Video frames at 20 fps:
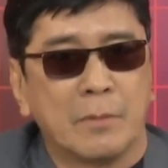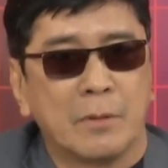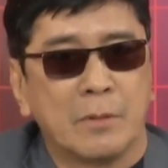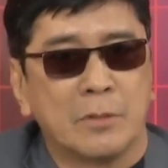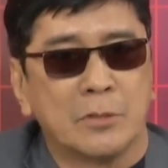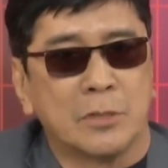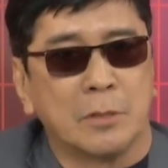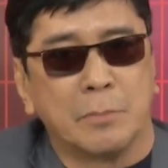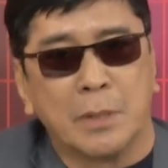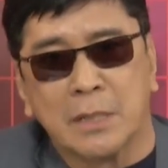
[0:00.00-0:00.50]

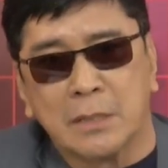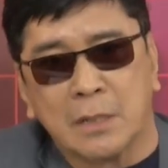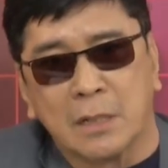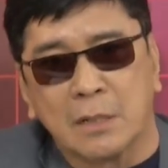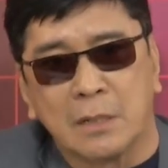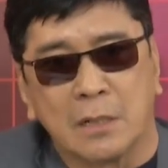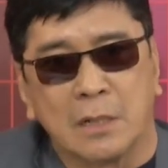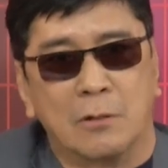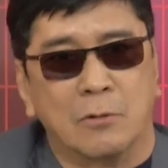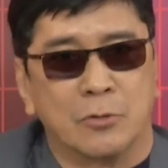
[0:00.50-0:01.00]
Si
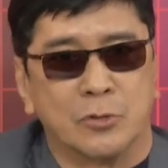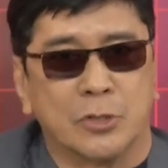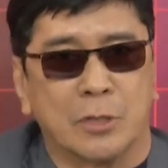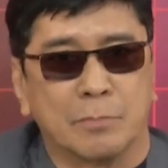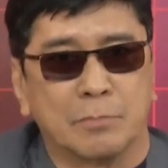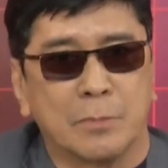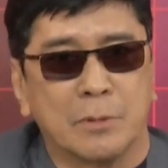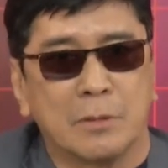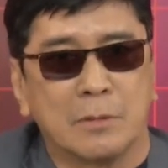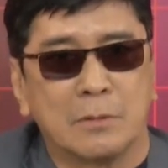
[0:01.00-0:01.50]
Bitag ang
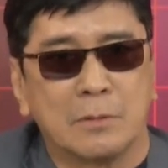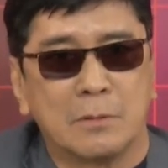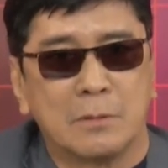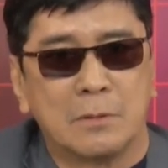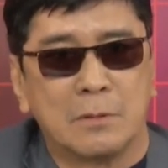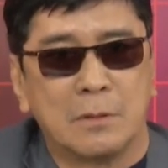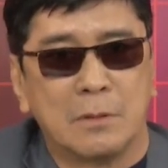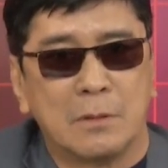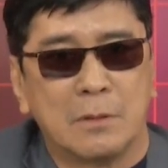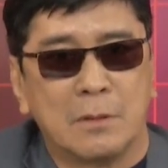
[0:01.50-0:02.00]
kausap mo.
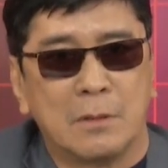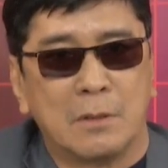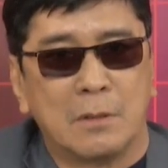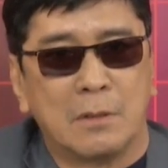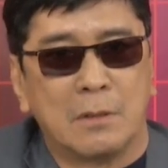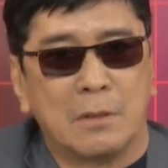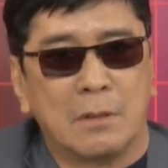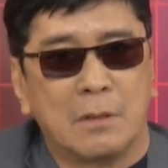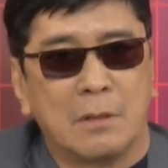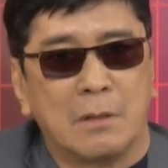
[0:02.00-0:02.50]

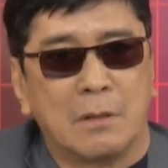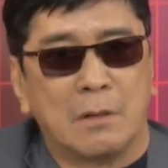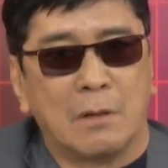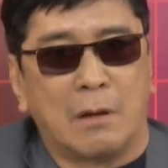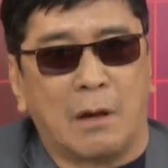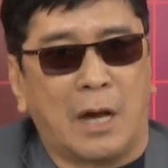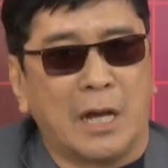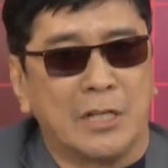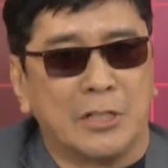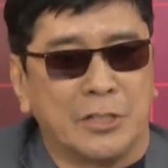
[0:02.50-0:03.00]

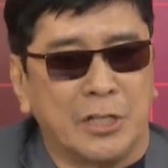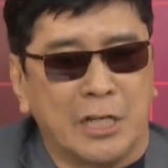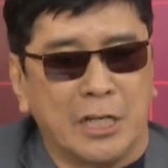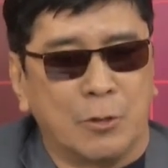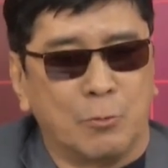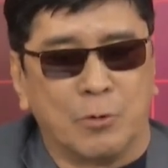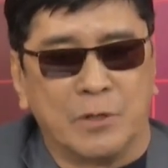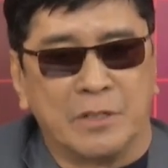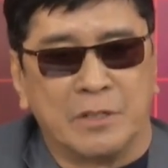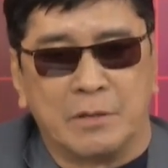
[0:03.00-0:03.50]
I
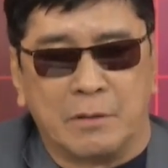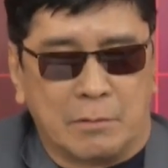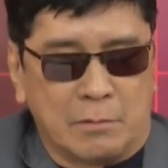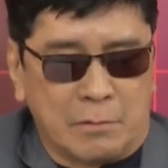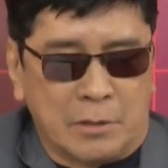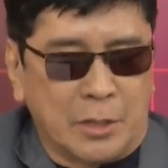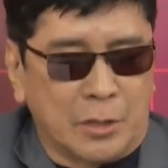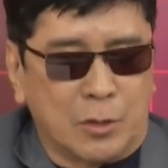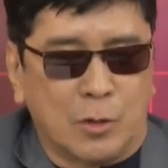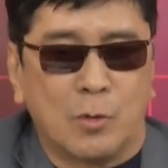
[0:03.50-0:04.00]
deal with,
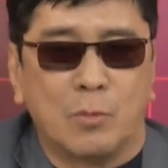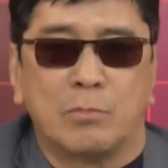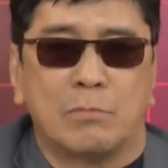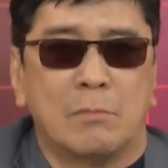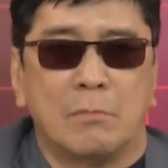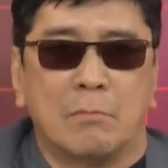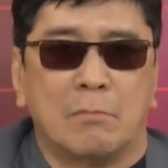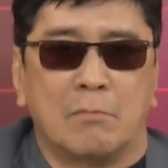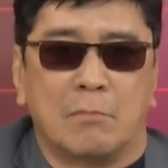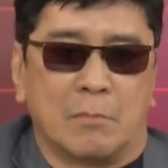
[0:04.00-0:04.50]
you know,
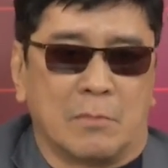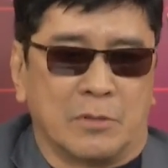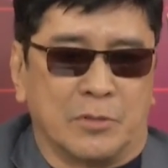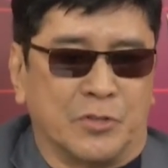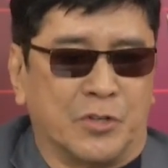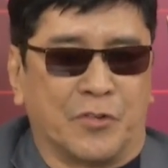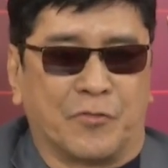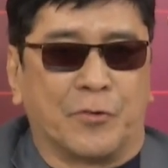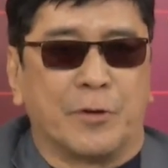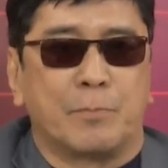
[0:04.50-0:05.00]

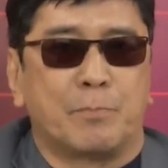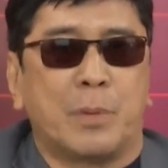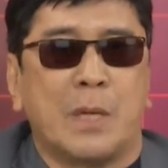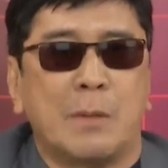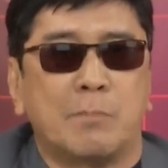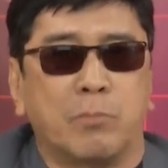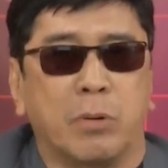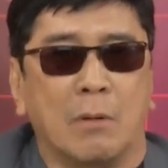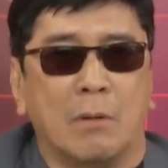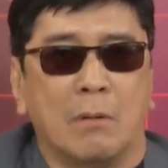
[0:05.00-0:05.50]
different
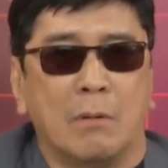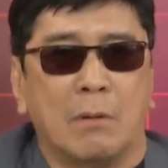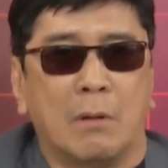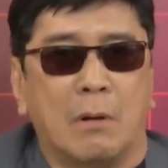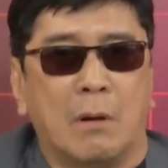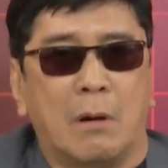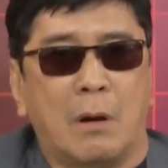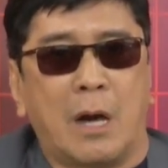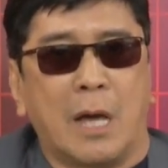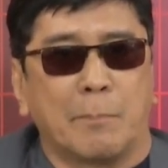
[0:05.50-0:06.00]
people,
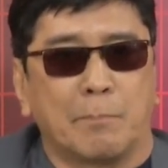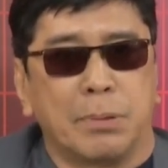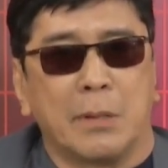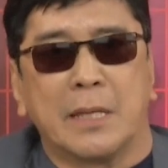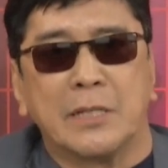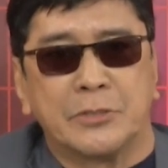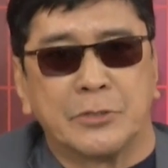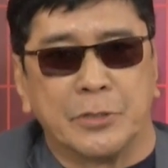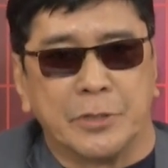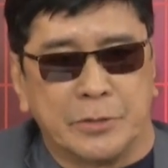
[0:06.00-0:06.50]
high
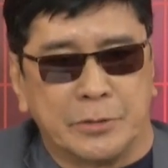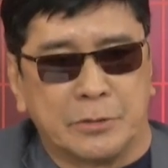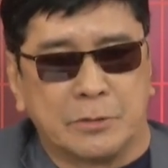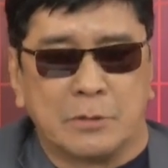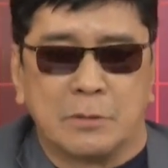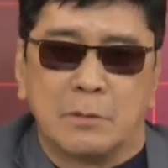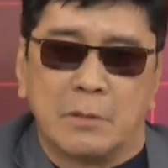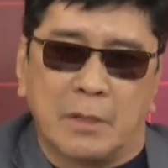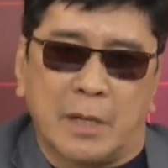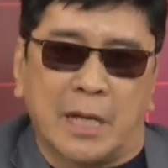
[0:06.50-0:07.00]

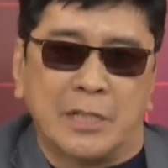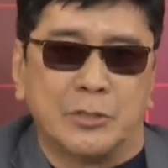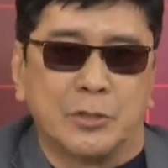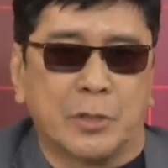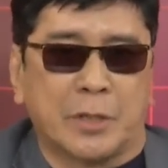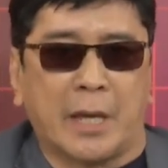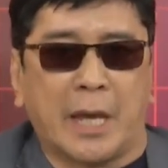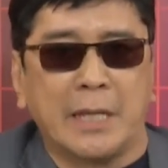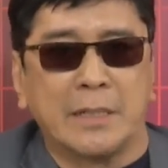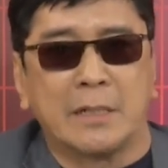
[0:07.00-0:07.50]
places,
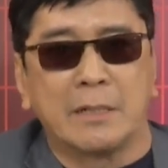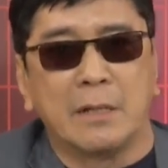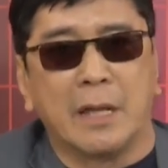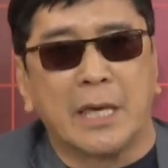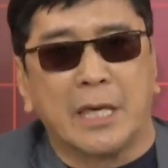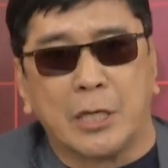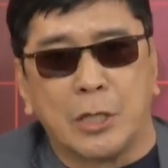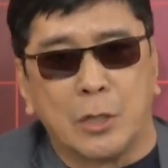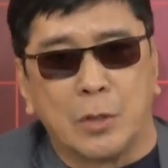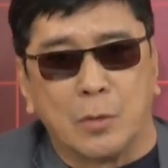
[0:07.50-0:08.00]
educated
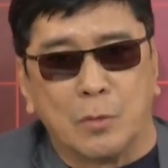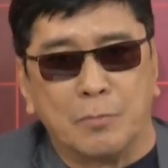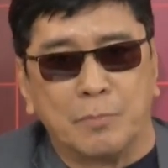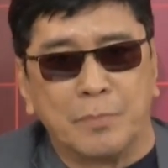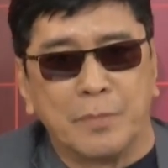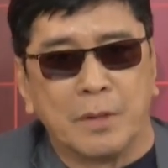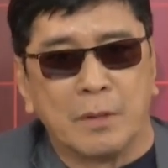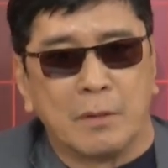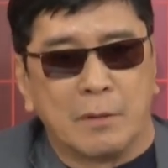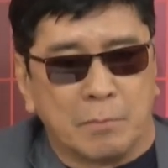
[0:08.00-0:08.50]
like you.
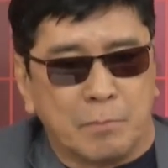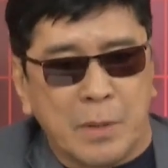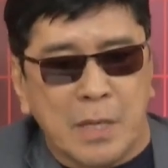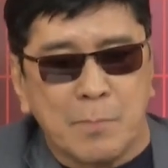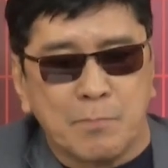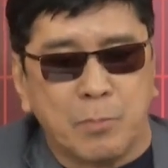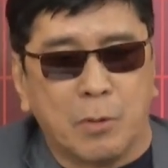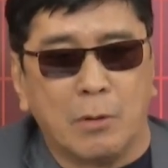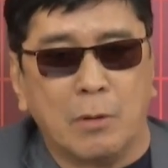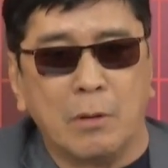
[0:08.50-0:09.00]

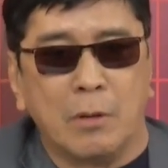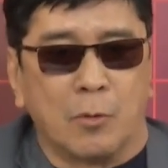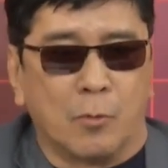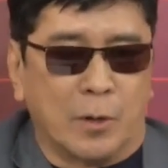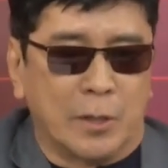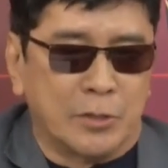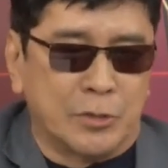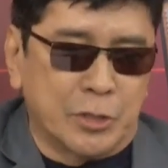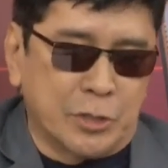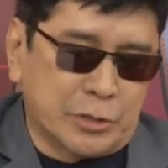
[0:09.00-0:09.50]
People who
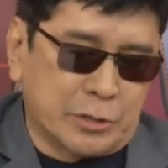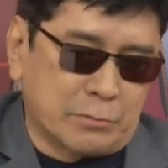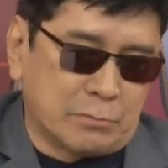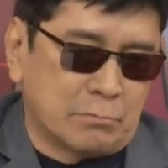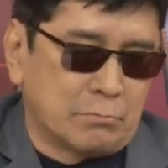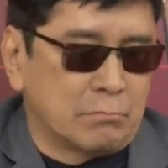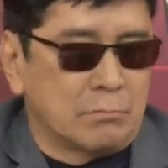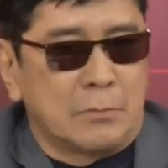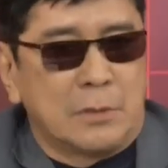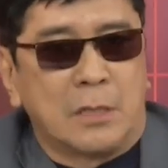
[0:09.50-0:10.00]
are just,
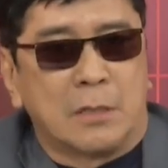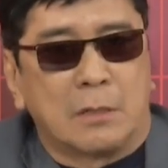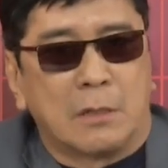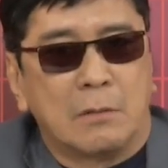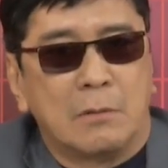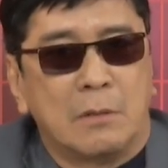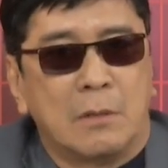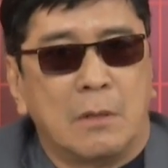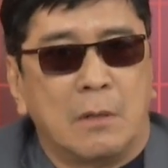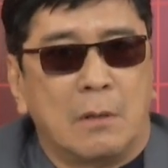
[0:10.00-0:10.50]
you know,